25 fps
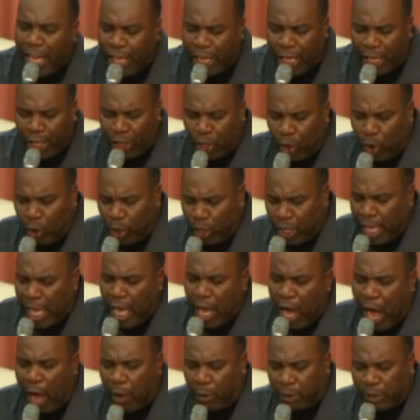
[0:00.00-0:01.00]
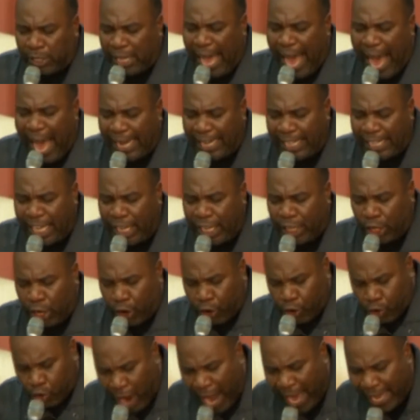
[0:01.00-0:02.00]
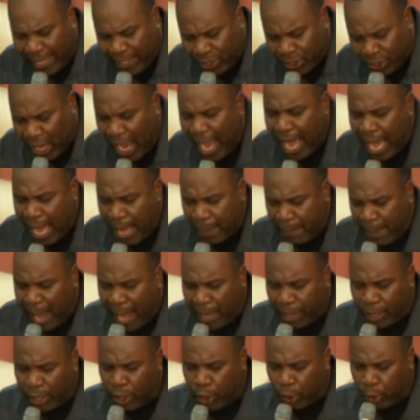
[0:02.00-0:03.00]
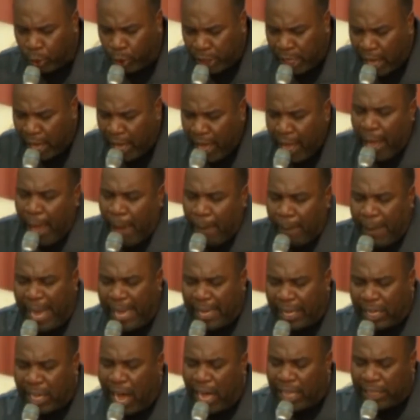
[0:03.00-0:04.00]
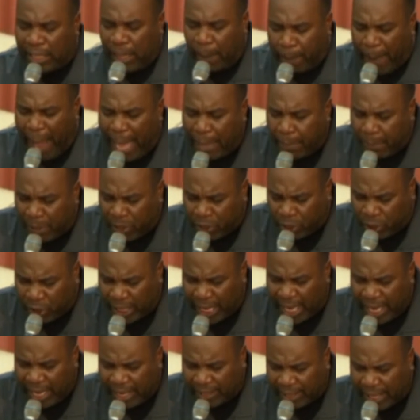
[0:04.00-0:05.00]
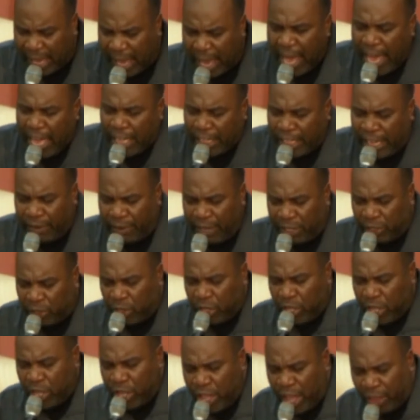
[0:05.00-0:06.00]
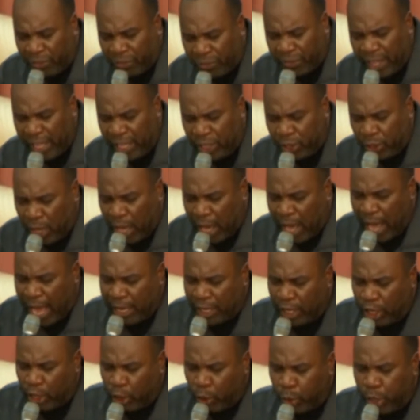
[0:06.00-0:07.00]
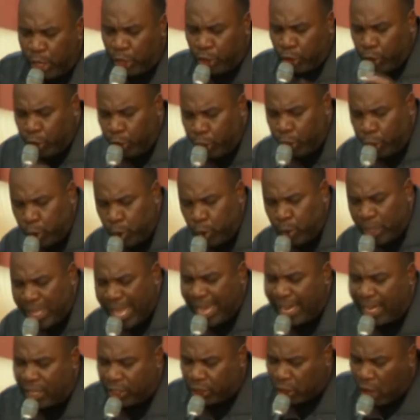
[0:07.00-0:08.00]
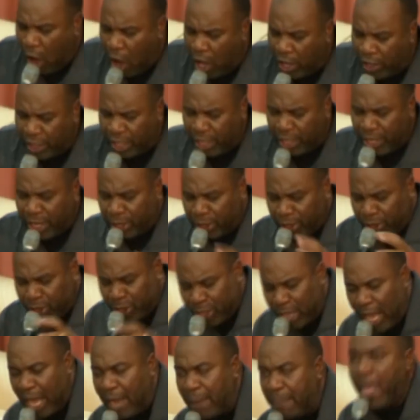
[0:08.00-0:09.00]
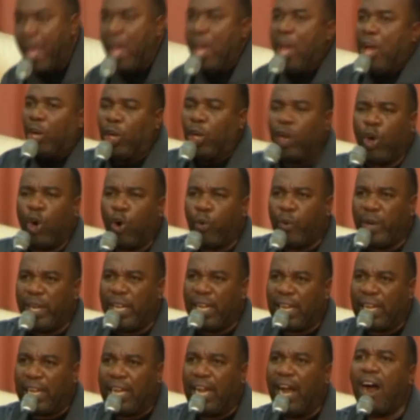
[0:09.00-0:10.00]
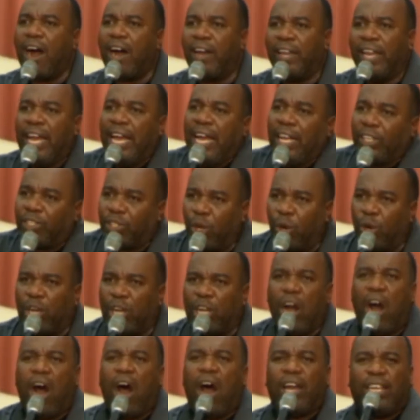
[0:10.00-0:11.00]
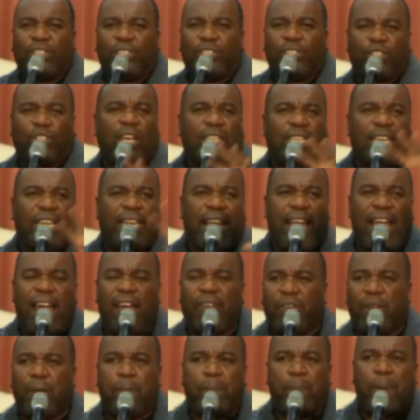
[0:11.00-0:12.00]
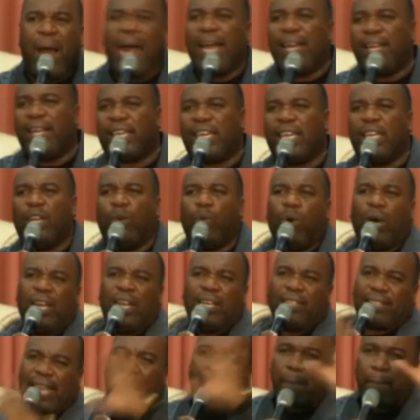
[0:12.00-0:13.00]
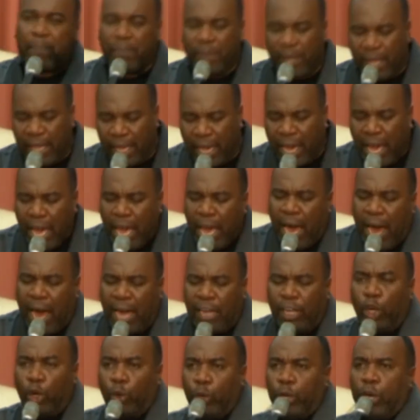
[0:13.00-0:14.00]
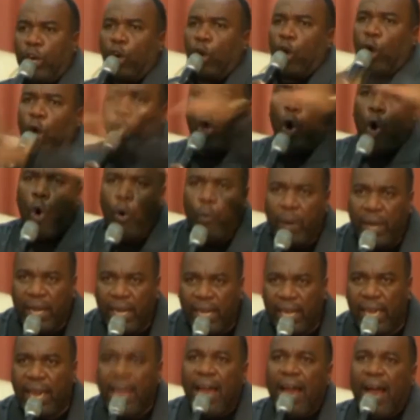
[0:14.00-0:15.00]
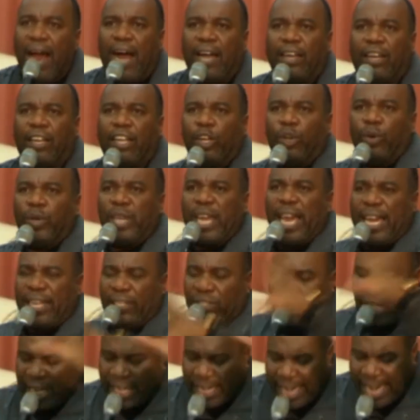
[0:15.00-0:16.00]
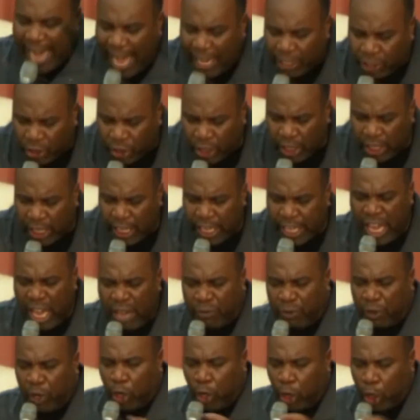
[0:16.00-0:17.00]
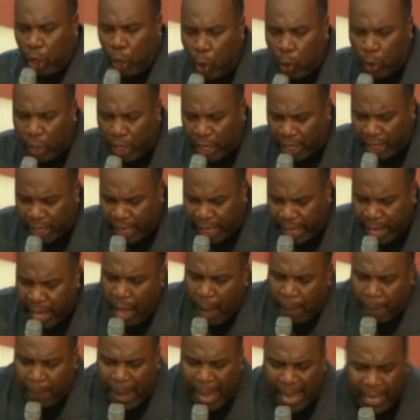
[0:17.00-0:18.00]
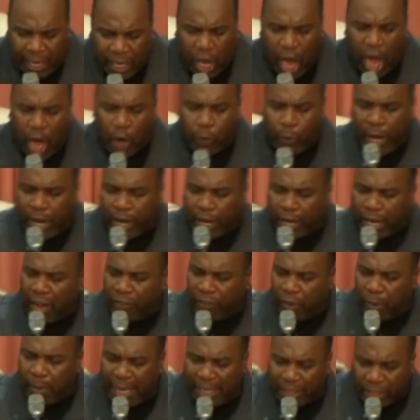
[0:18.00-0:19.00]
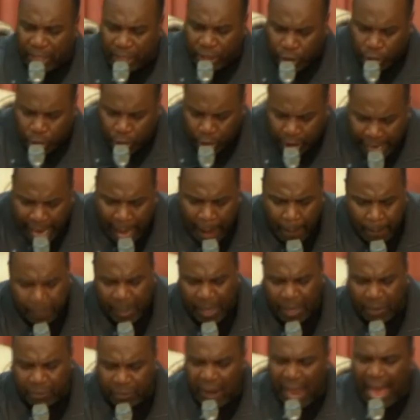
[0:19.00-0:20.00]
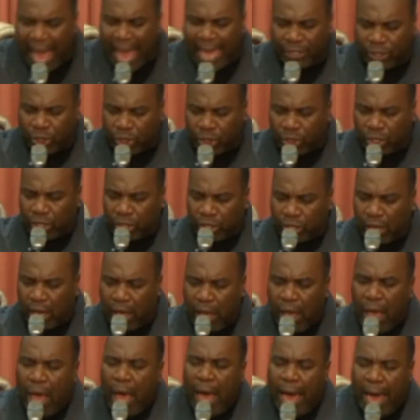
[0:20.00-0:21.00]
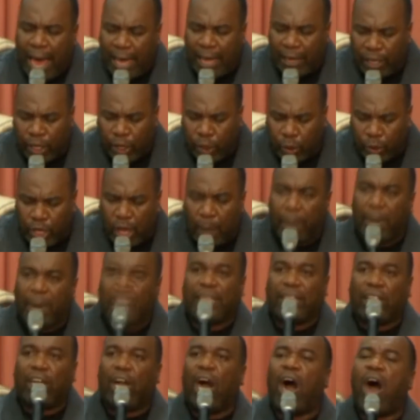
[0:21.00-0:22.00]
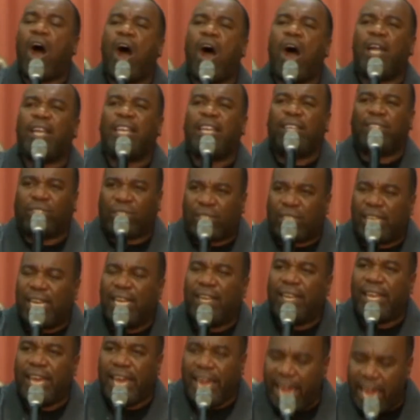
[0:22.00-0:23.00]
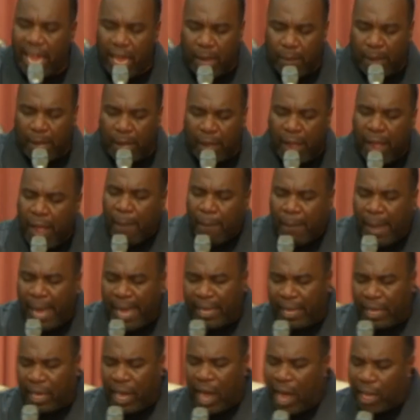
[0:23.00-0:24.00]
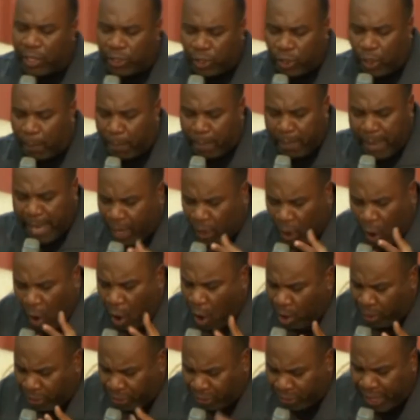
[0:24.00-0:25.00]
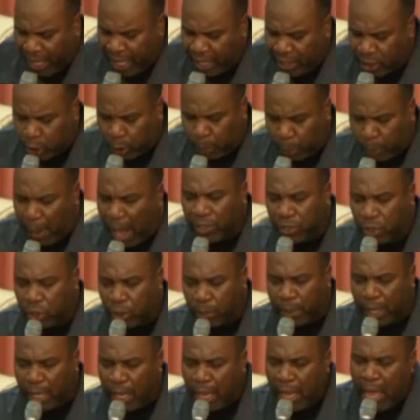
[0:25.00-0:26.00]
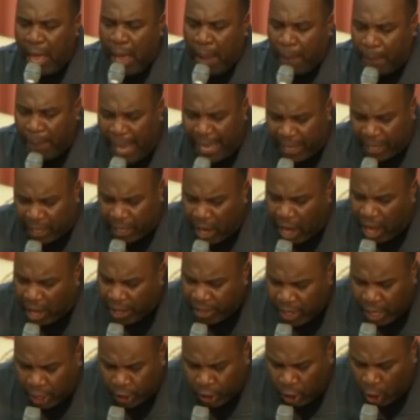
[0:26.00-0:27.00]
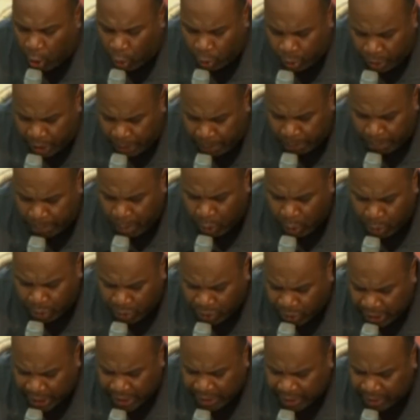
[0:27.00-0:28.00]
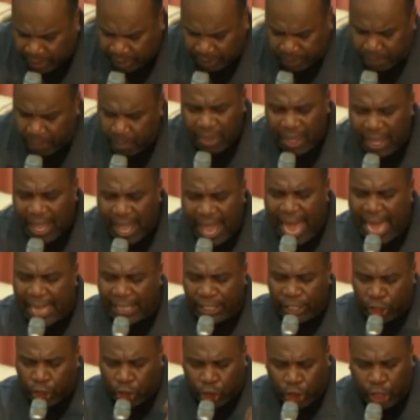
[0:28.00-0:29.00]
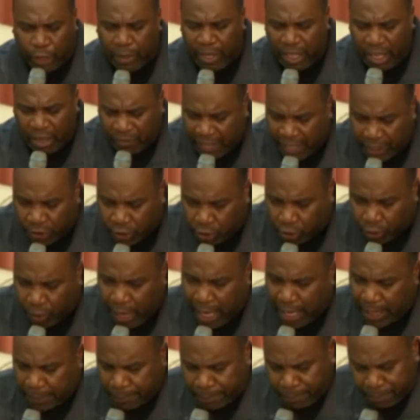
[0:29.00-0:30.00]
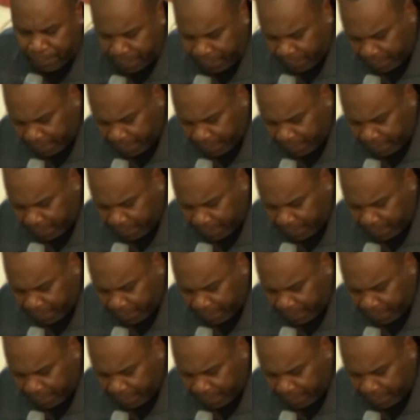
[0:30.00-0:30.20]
He know how to handle it in the right time. Hallelujah. My God, the Bible says there is nothing, hallelujah, new that is under the sun. Glory to God. So God is not in heaven panicking at what is happening. Hallelujah. Globally. Hallelujah. Internationally. Even locally. My God, where government is camping for answers. Hallelujah. But God is still able, my God, to make all things possible. My God, not only Moses and the children of Israel.